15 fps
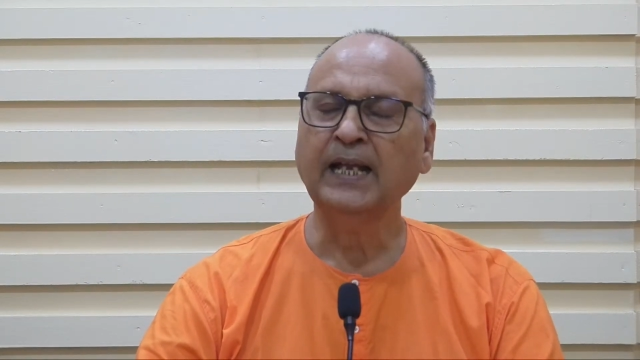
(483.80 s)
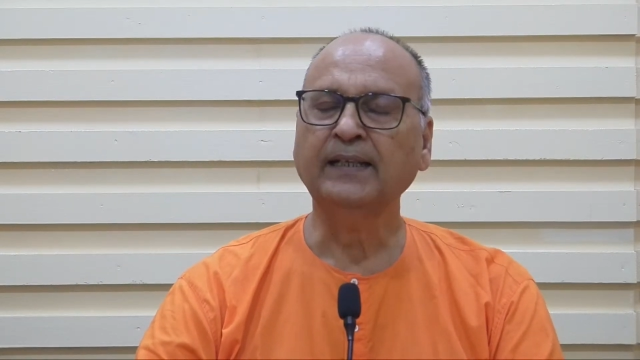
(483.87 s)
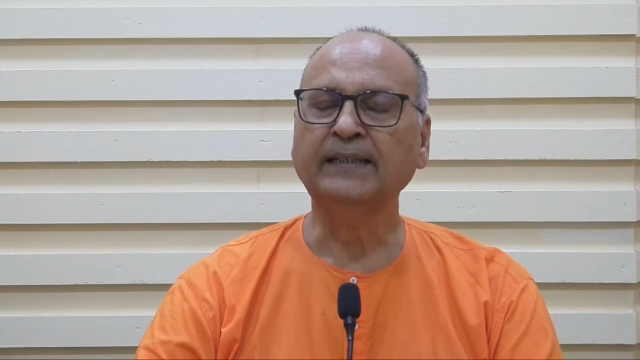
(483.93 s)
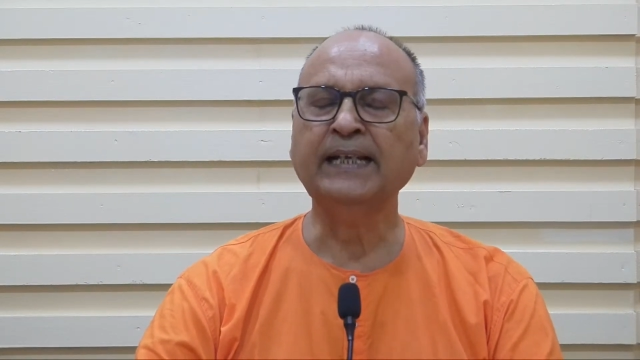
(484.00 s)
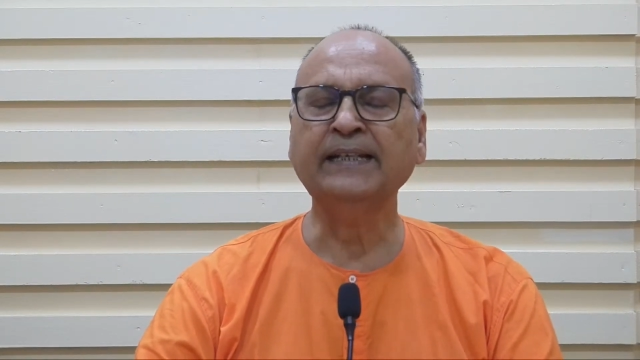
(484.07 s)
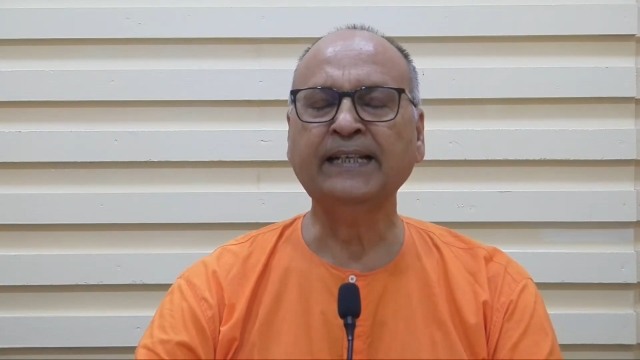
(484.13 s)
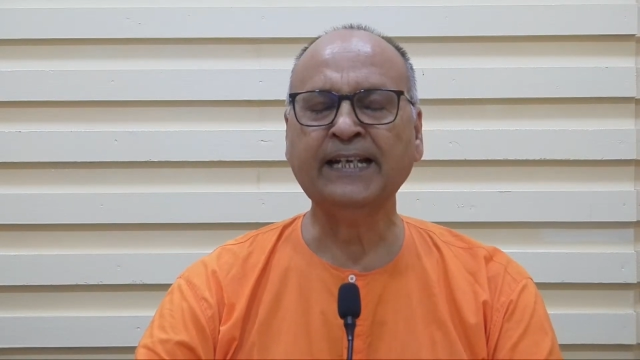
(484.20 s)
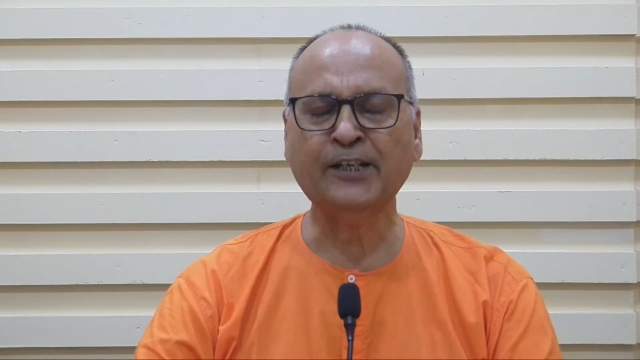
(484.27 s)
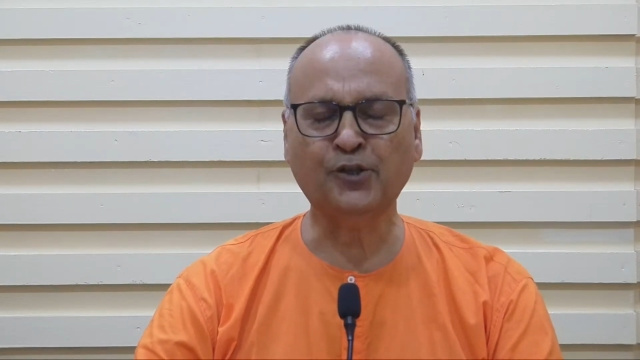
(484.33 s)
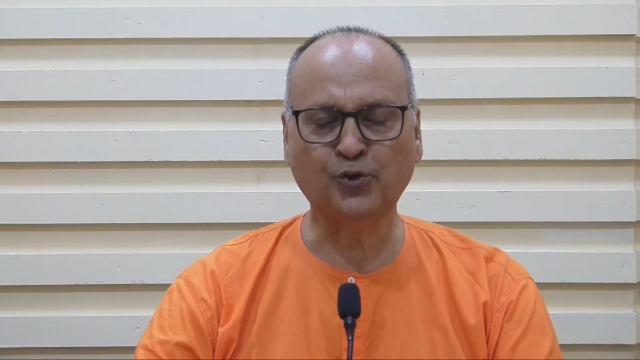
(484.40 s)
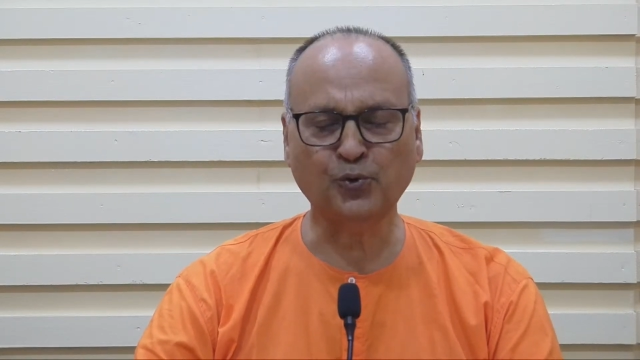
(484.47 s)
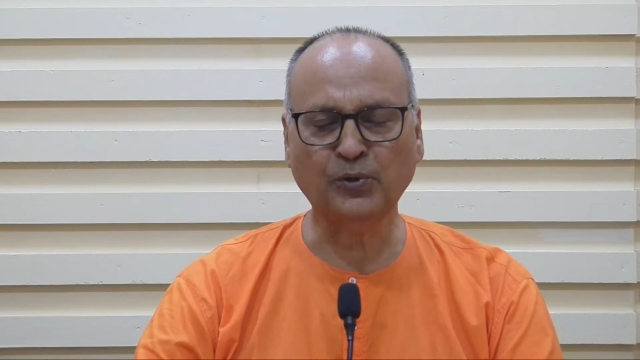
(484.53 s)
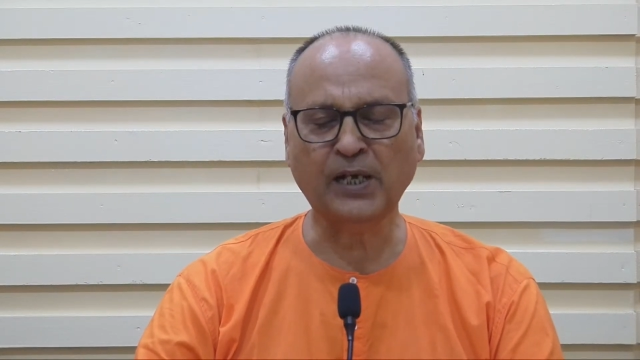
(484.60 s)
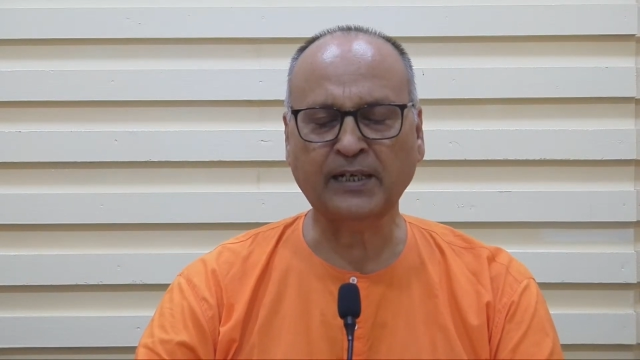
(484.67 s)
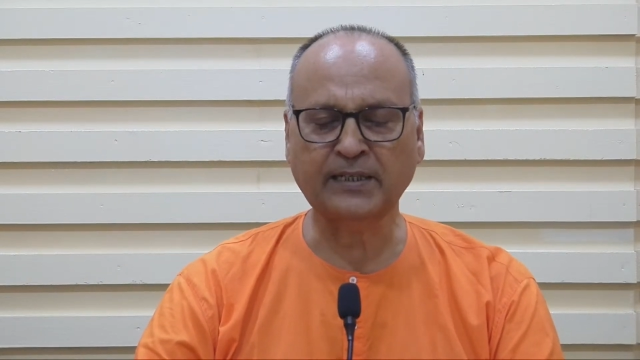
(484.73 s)
Then there is
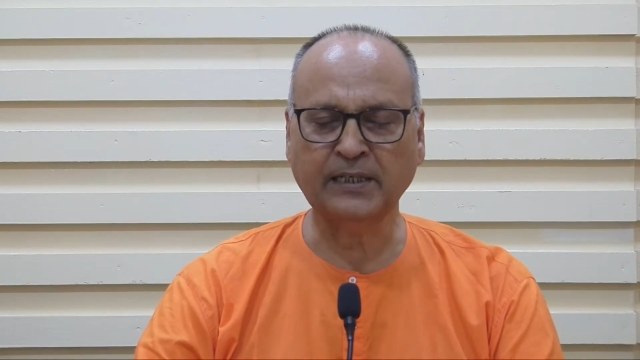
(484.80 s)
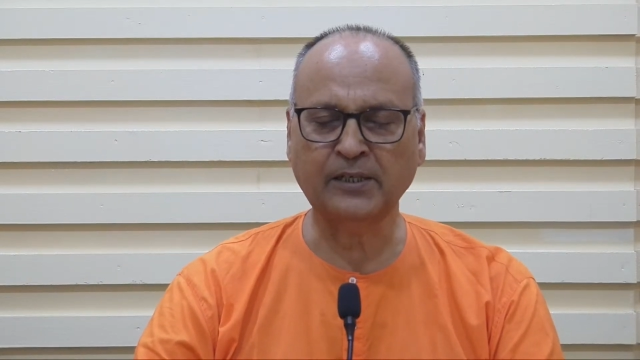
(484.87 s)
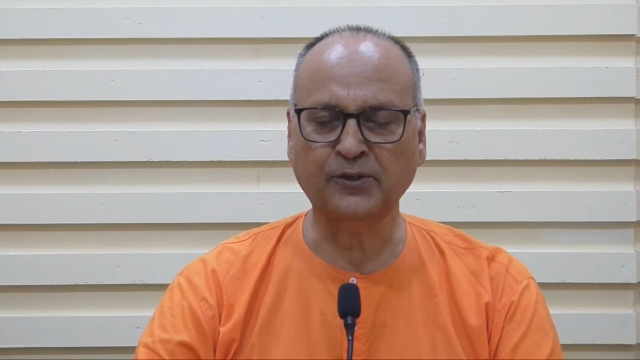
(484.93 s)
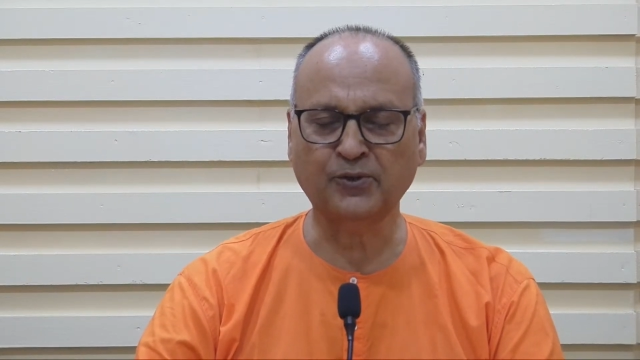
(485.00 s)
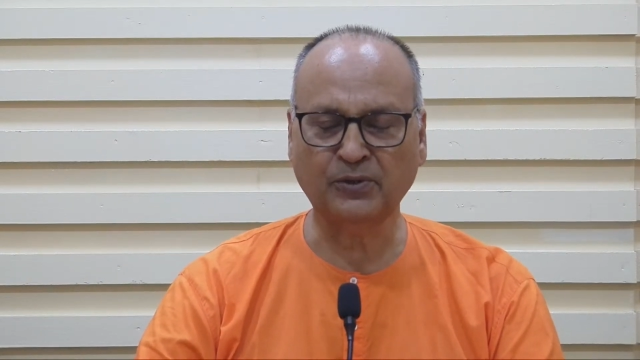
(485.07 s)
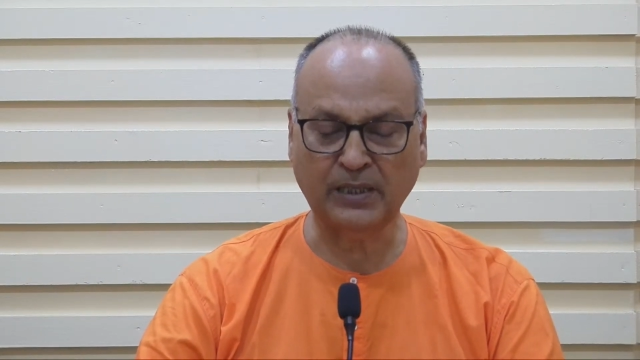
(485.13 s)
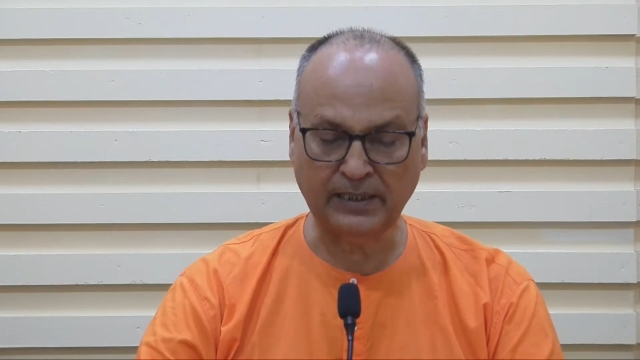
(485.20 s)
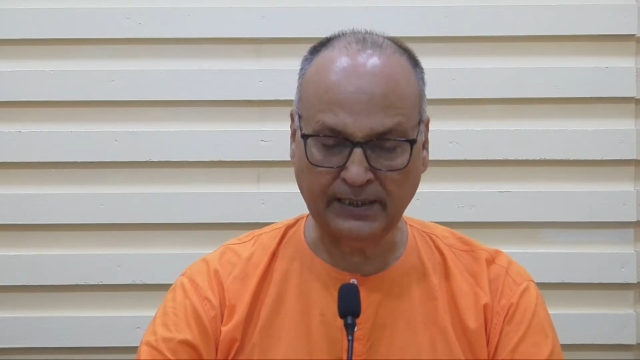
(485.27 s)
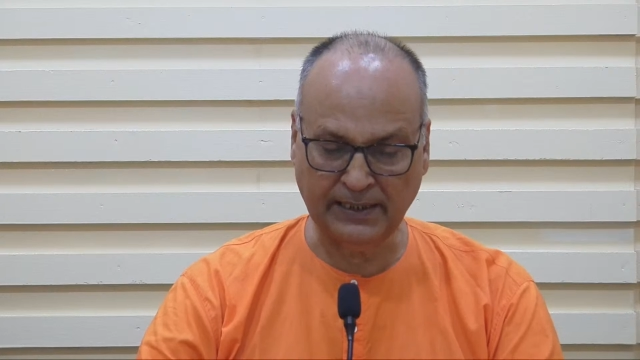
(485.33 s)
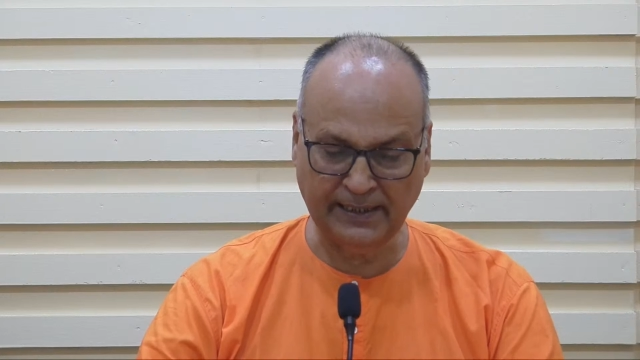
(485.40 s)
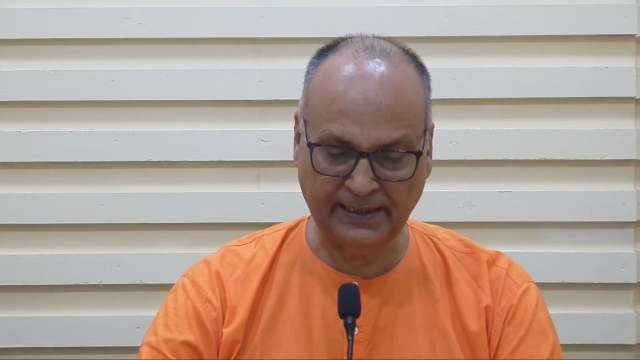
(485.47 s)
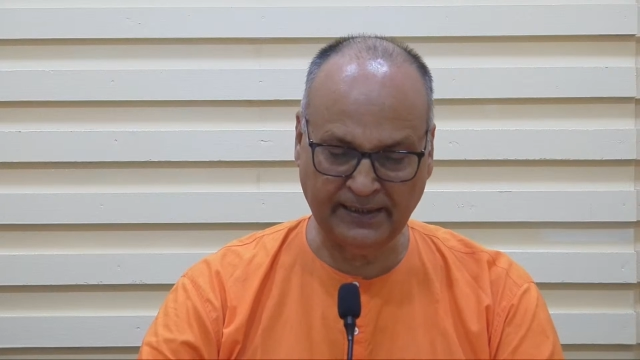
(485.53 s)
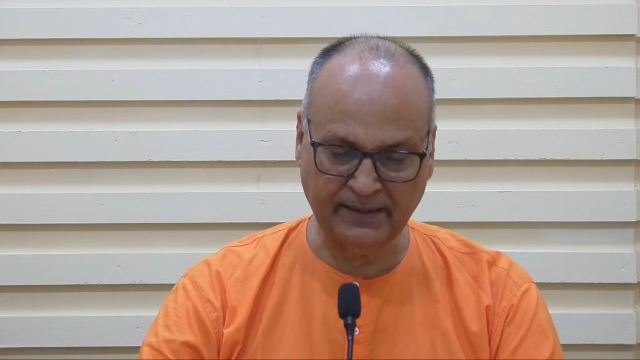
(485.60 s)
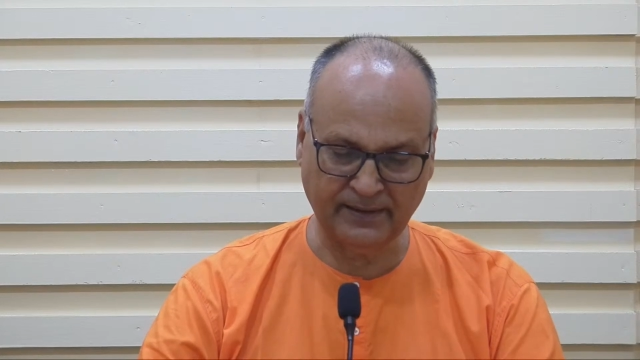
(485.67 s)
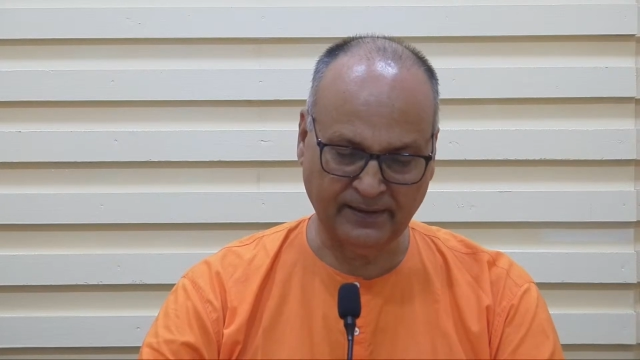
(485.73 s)
Chudakaran. Chudakaran
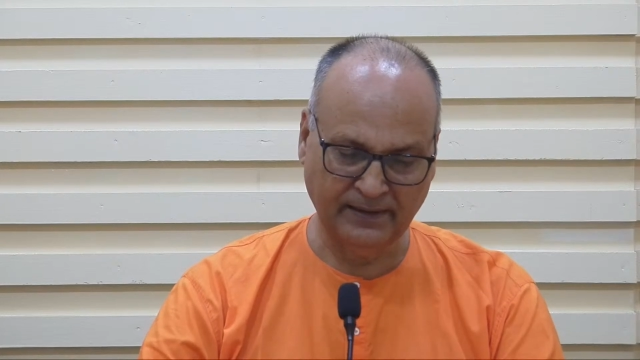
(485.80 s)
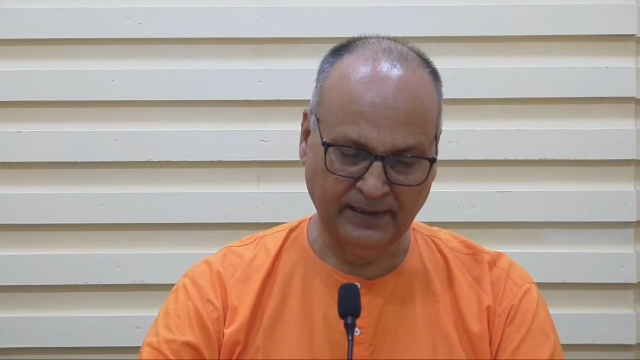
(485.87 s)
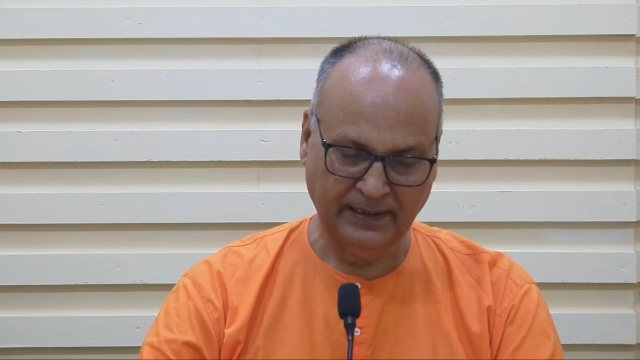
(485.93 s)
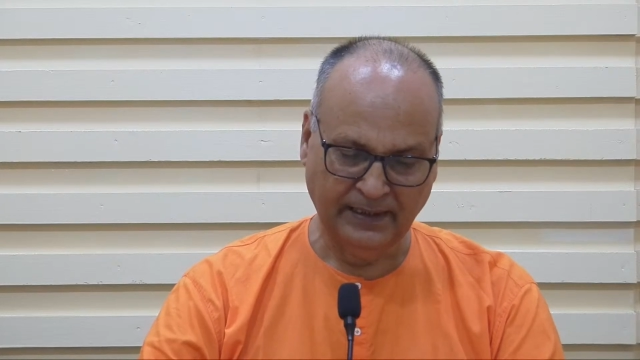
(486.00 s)
is